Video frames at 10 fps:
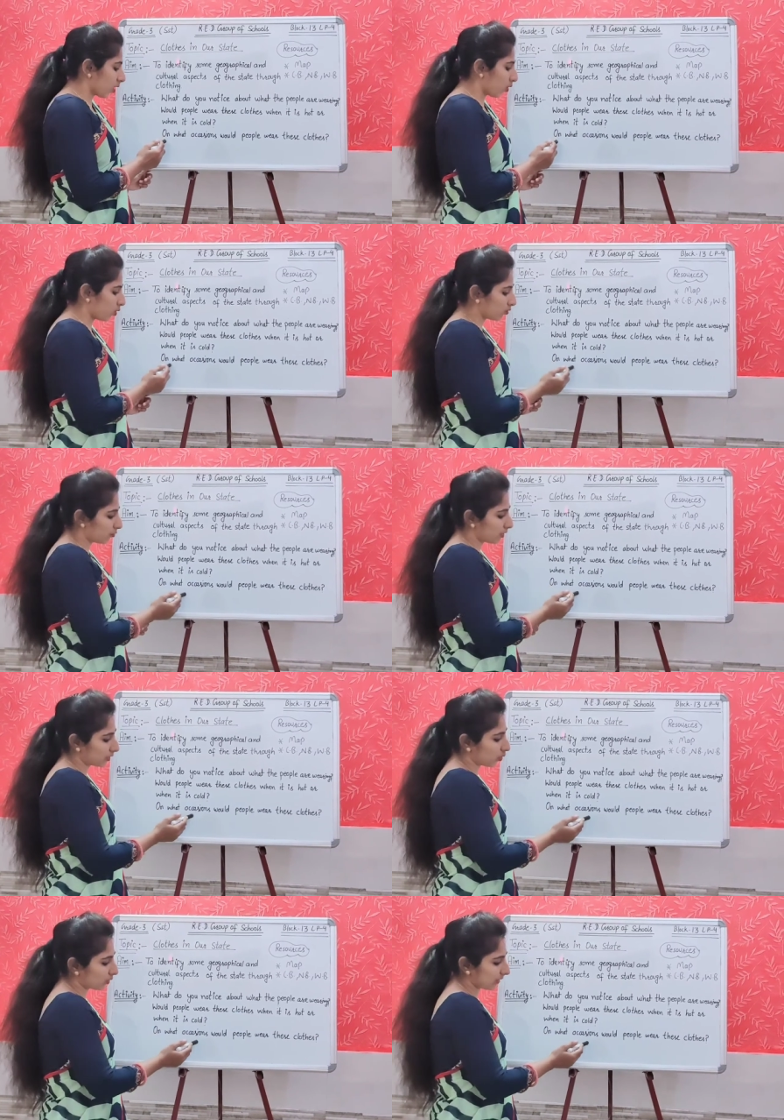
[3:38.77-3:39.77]
On
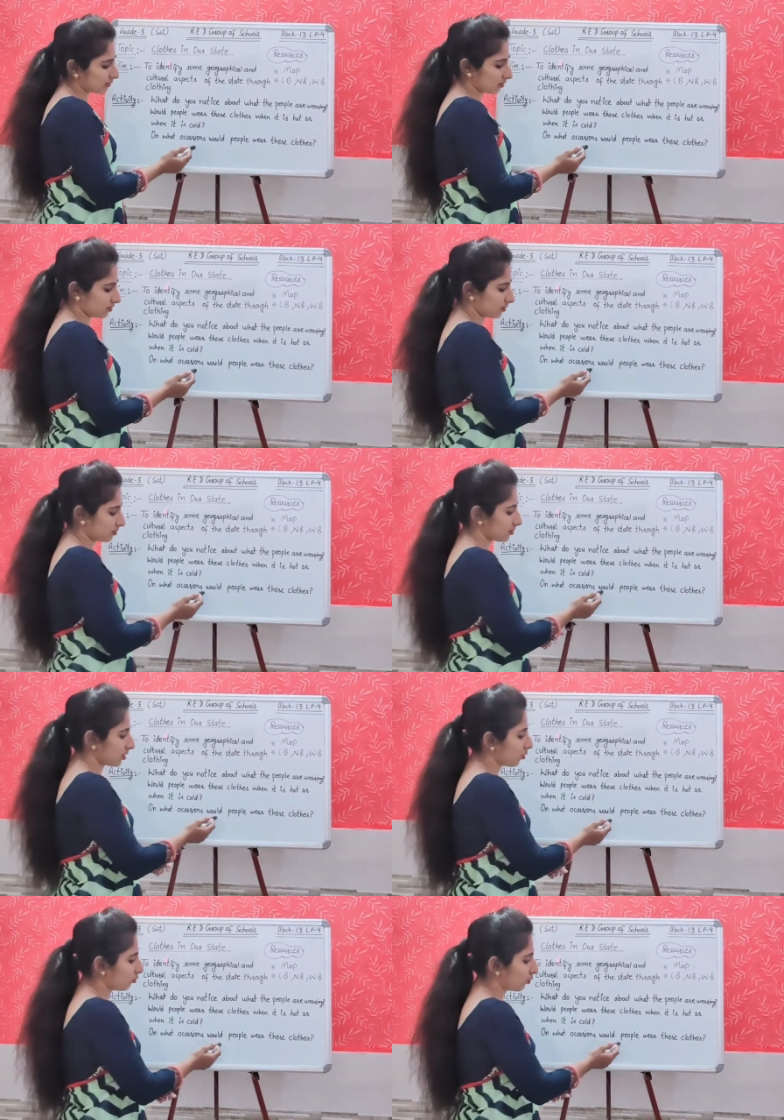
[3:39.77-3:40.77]
what occasions
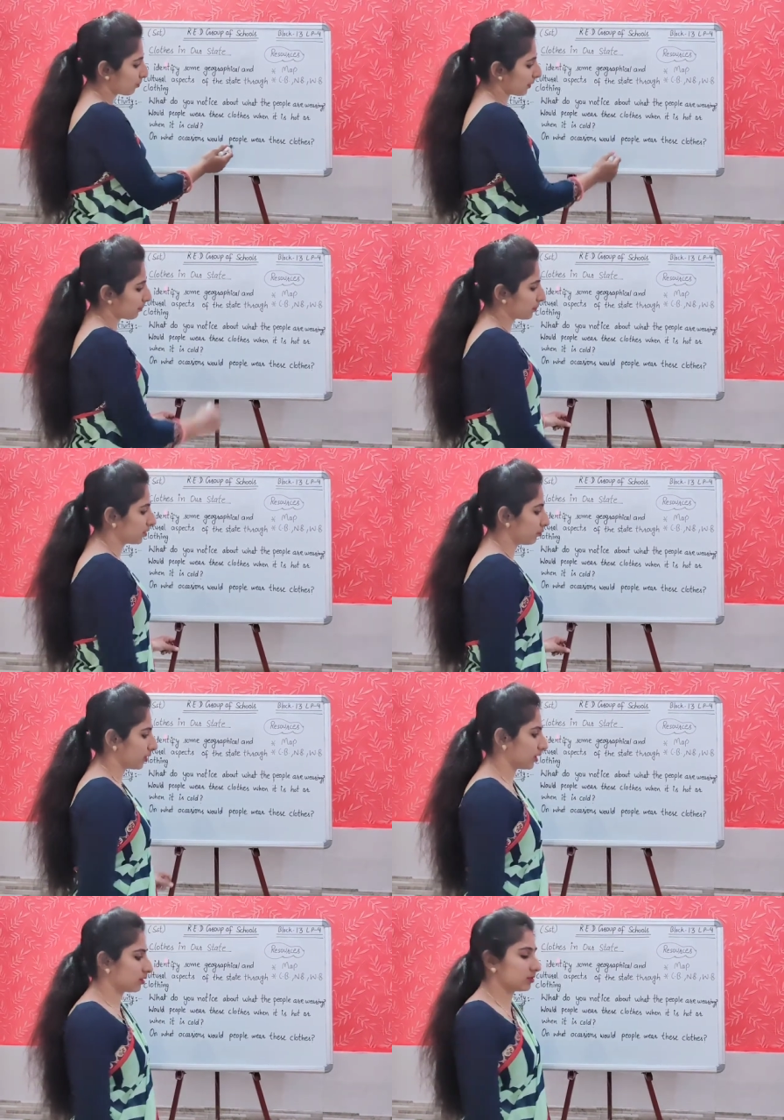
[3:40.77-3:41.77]
would people
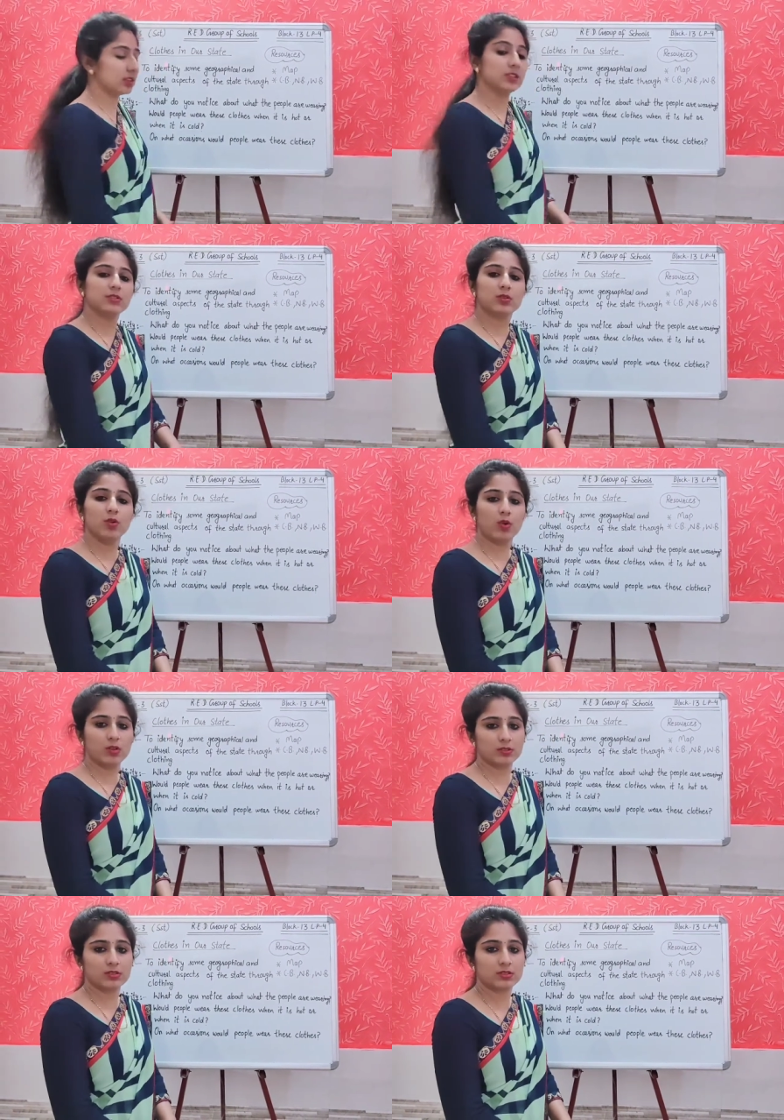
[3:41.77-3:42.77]
wear these
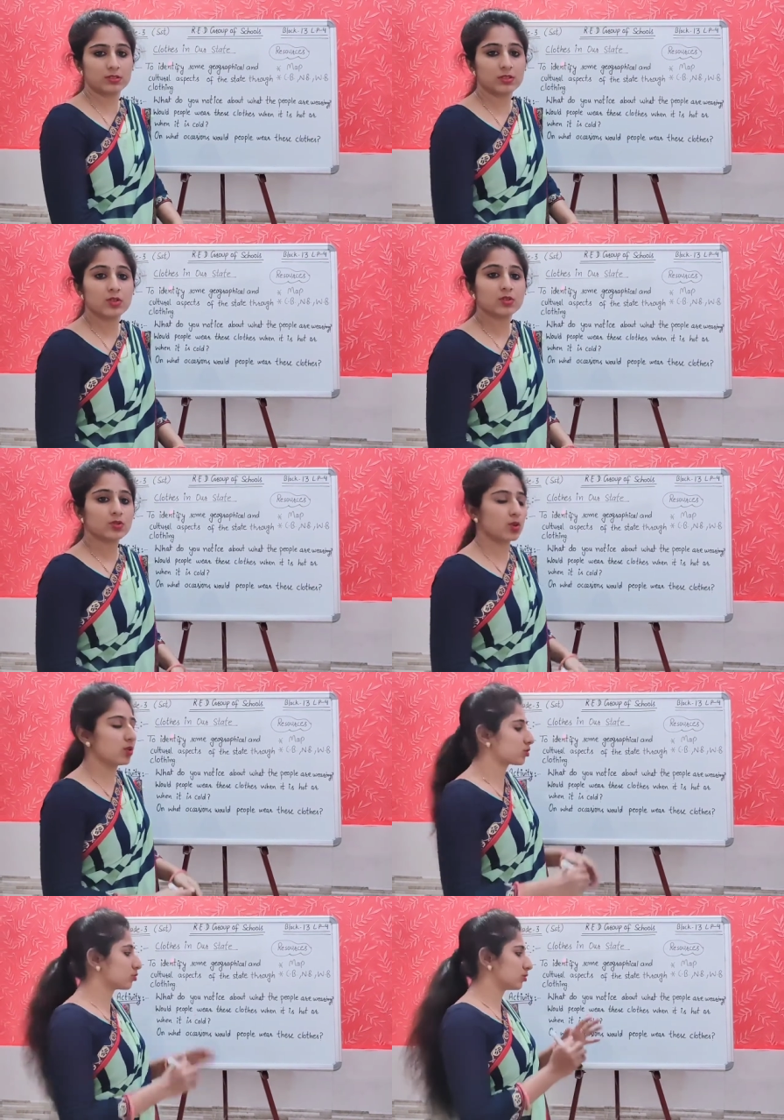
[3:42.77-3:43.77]
clothes?
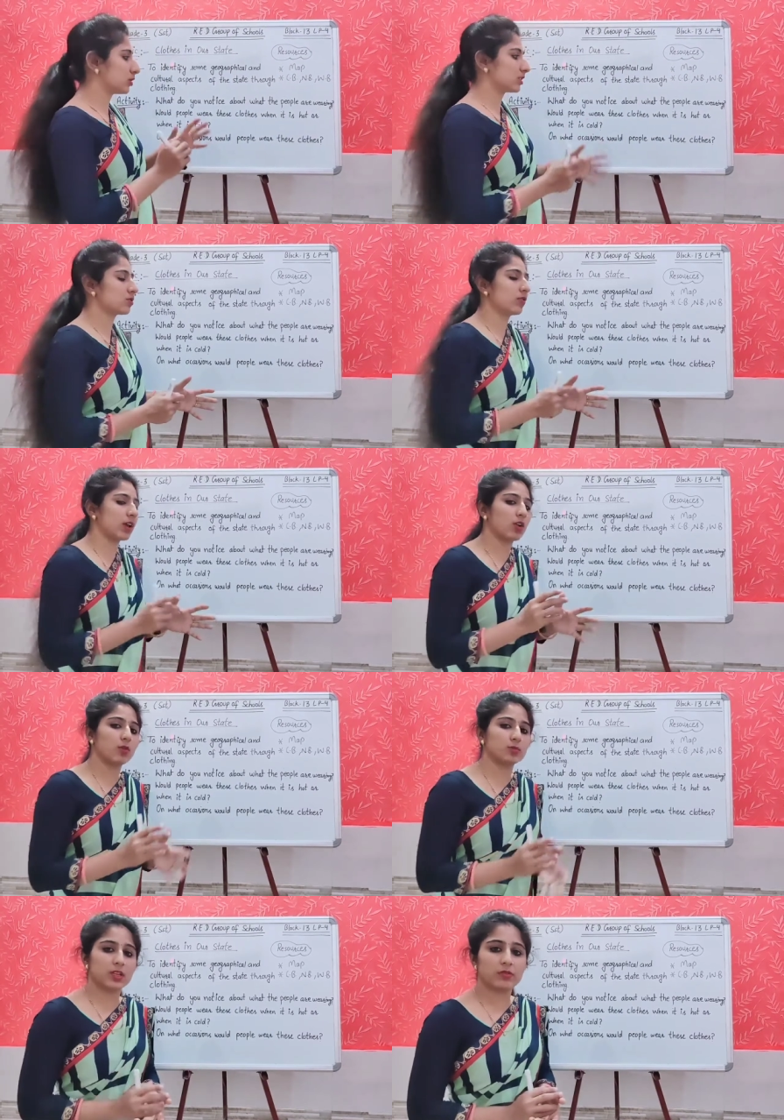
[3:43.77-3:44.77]
So students, while
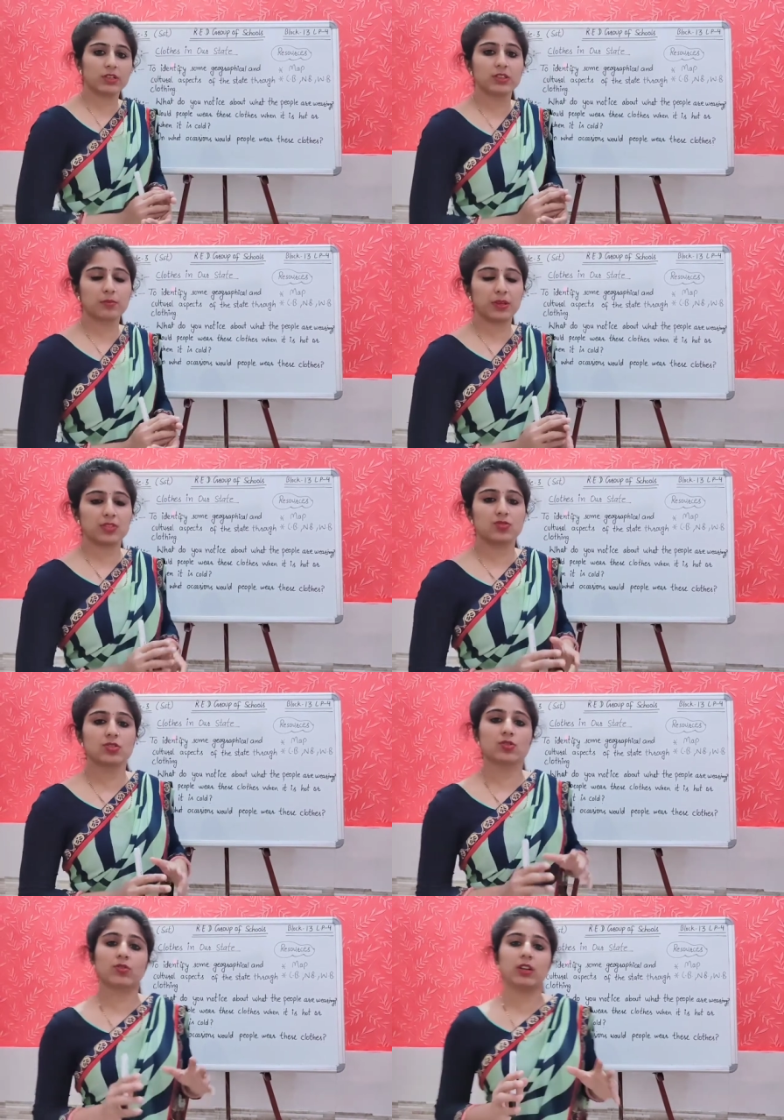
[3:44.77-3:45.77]
observing the
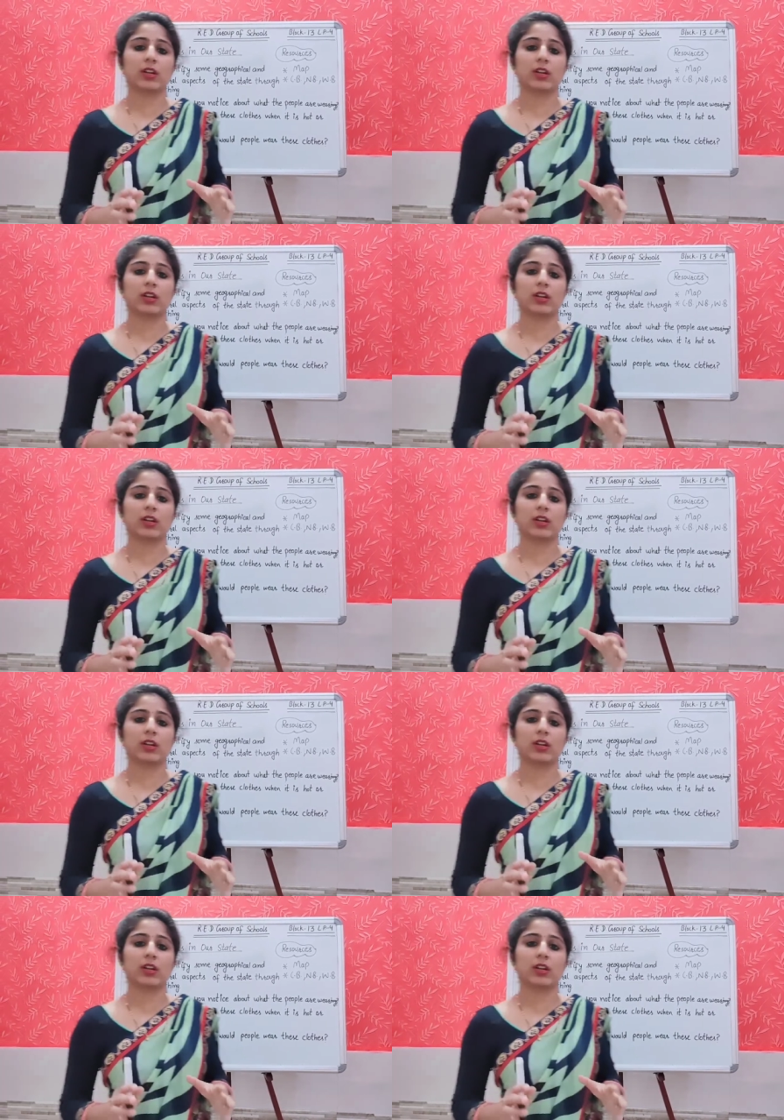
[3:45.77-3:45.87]
pictures, you will